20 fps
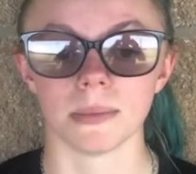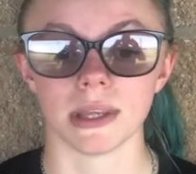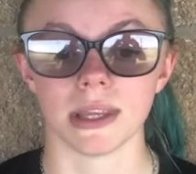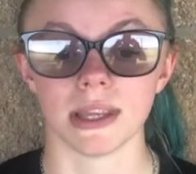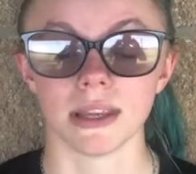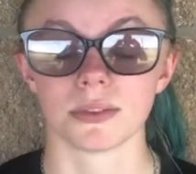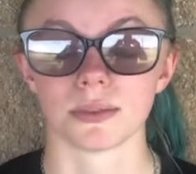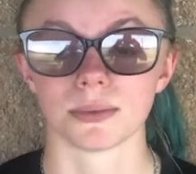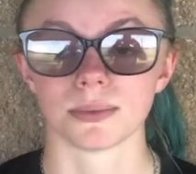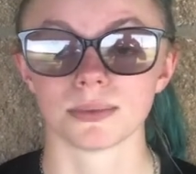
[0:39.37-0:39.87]

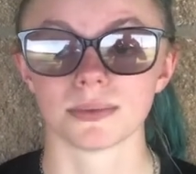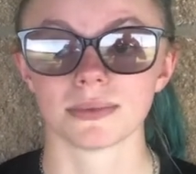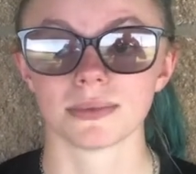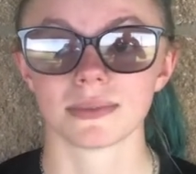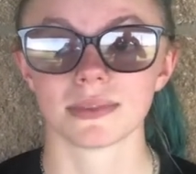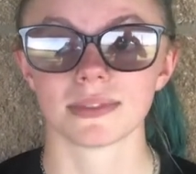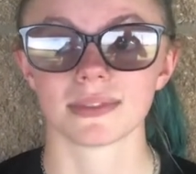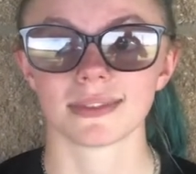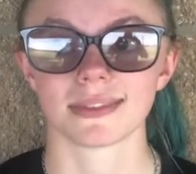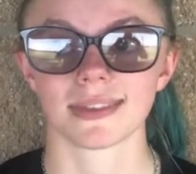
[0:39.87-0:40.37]
He's
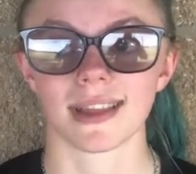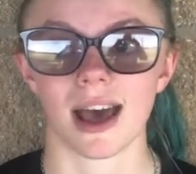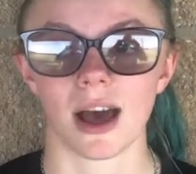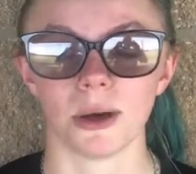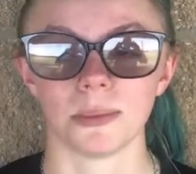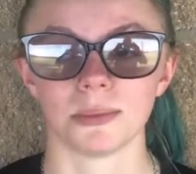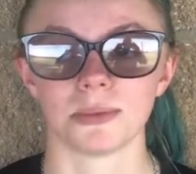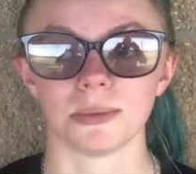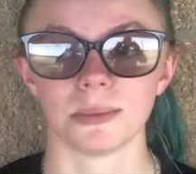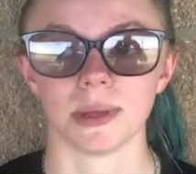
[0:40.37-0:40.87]

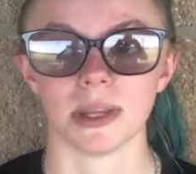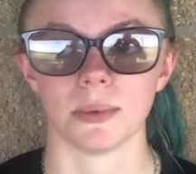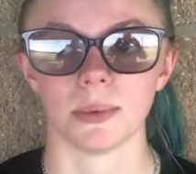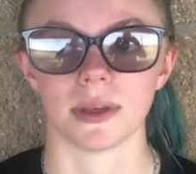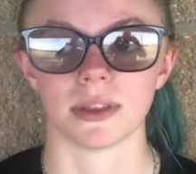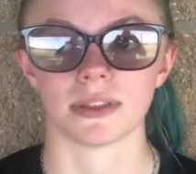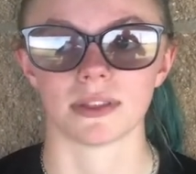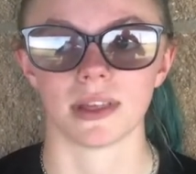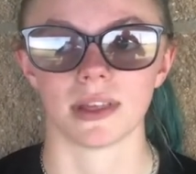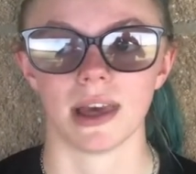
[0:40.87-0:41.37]
helped me
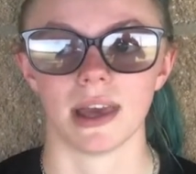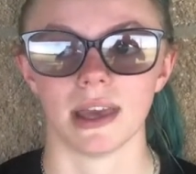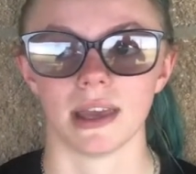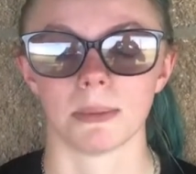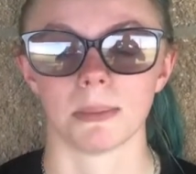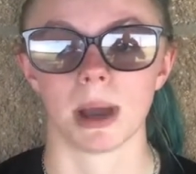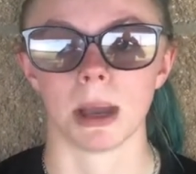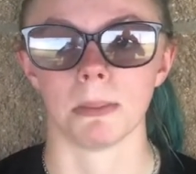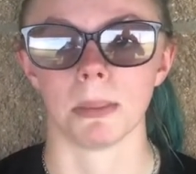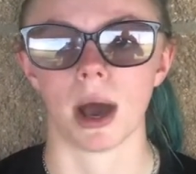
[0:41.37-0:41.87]
with like
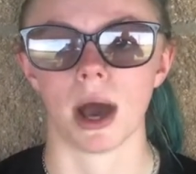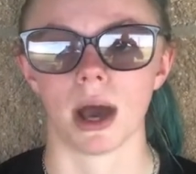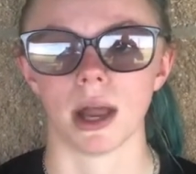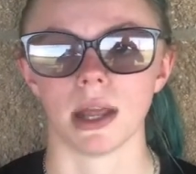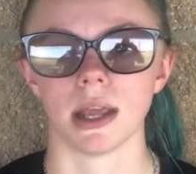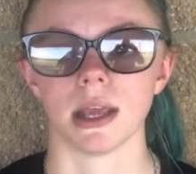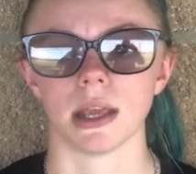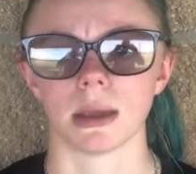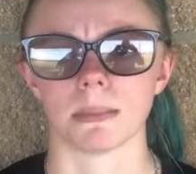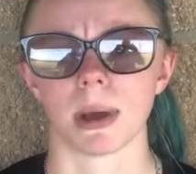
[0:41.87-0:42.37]
my
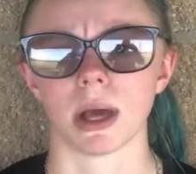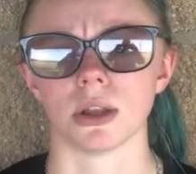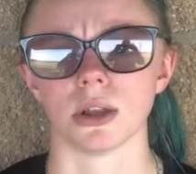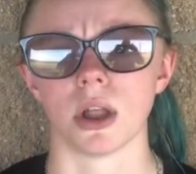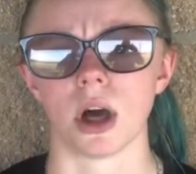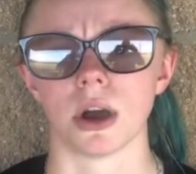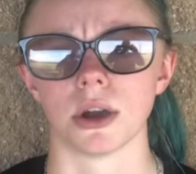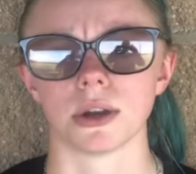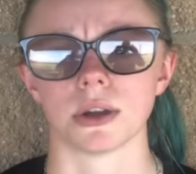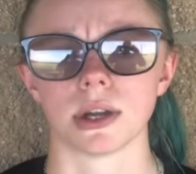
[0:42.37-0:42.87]
putting and my
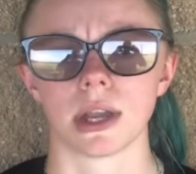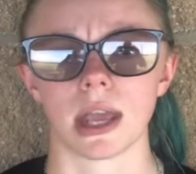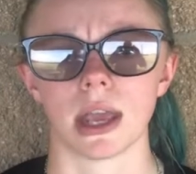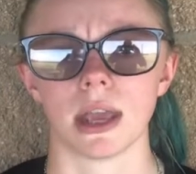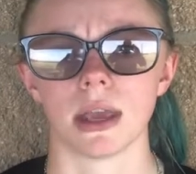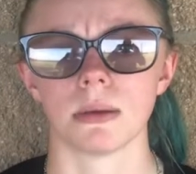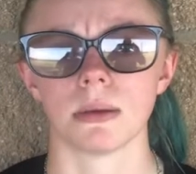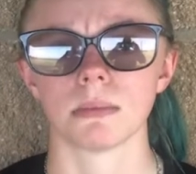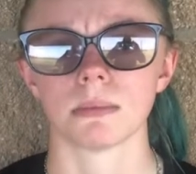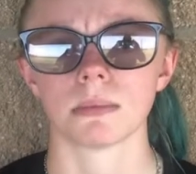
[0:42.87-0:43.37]
longer
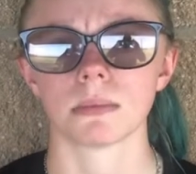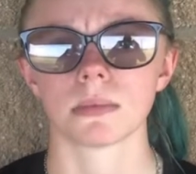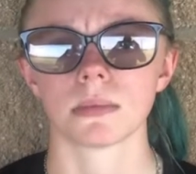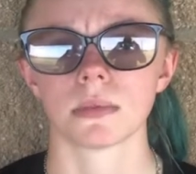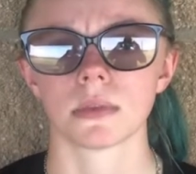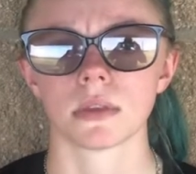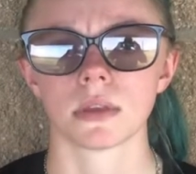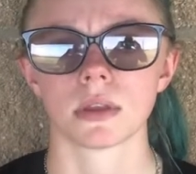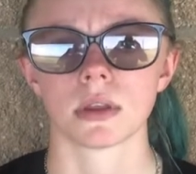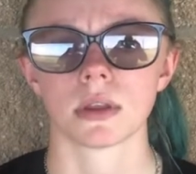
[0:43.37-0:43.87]
game,
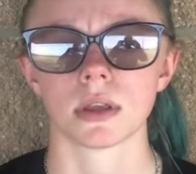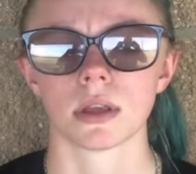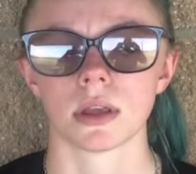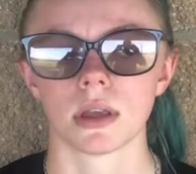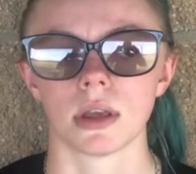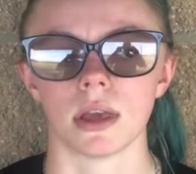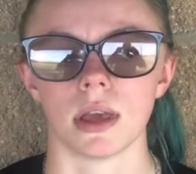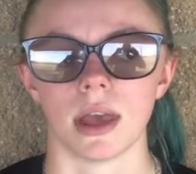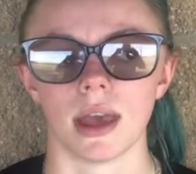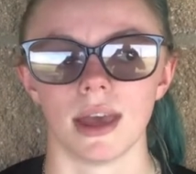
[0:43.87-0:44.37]

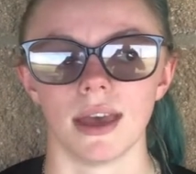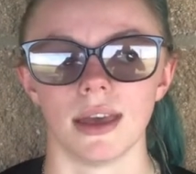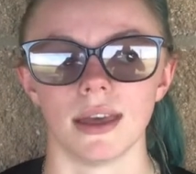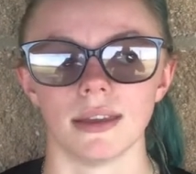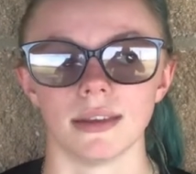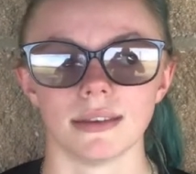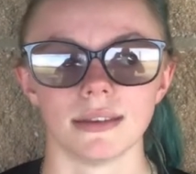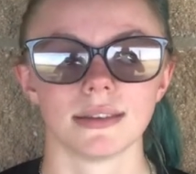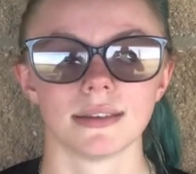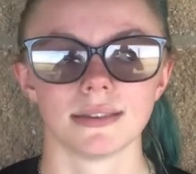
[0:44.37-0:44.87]

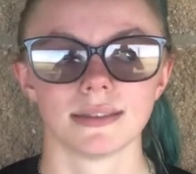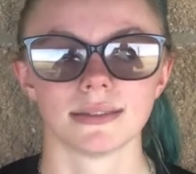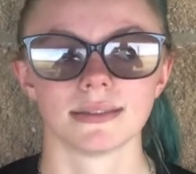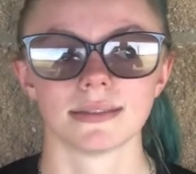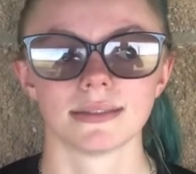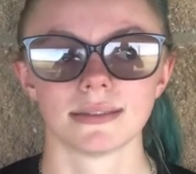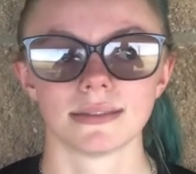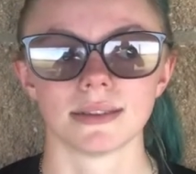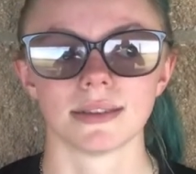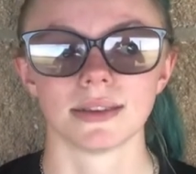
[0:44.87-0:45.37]
and
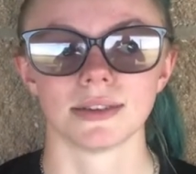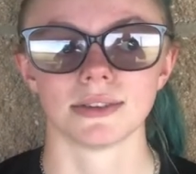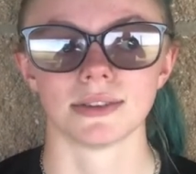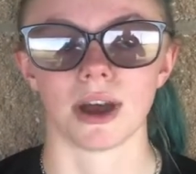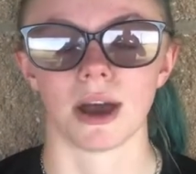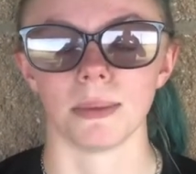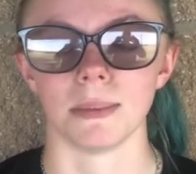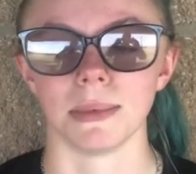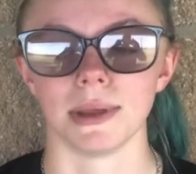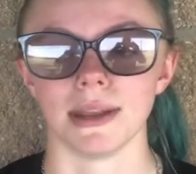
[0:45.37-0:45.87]

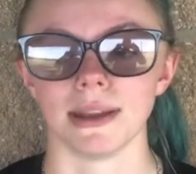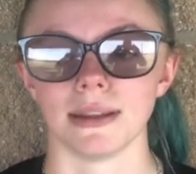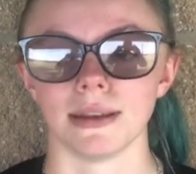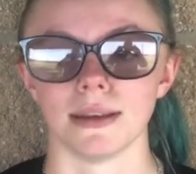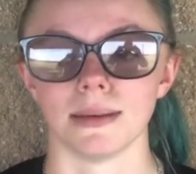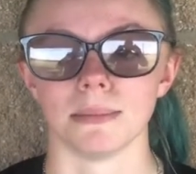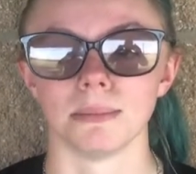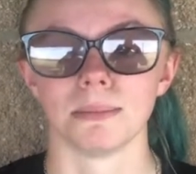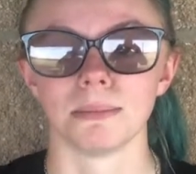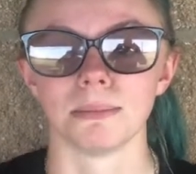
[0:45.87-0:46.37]
taught me
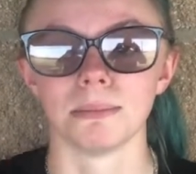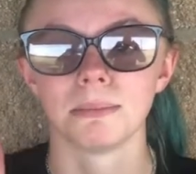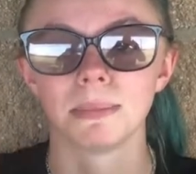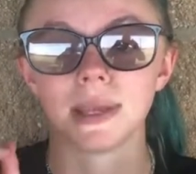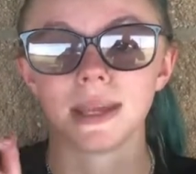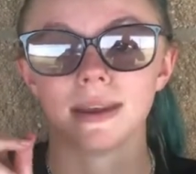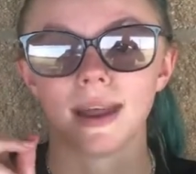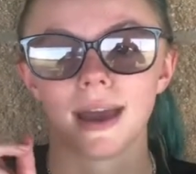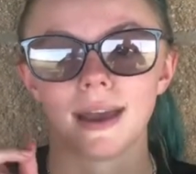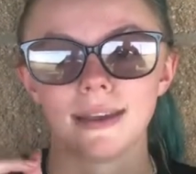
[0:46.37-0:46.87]
to
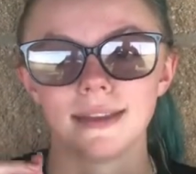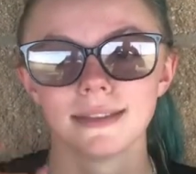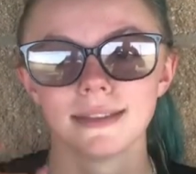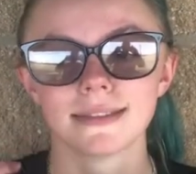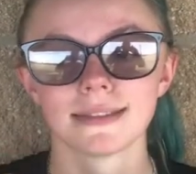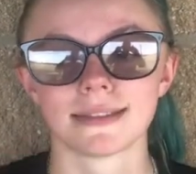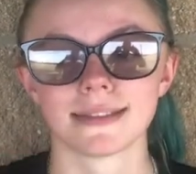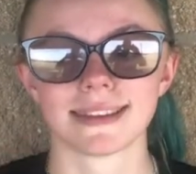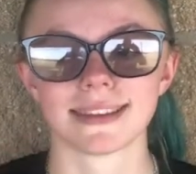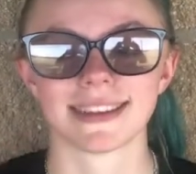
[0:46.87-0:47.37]
be
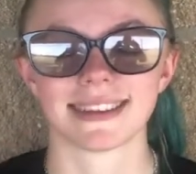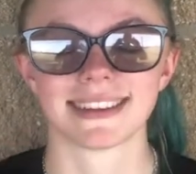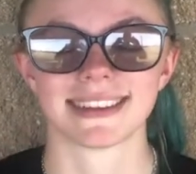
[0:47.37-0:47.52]
nice.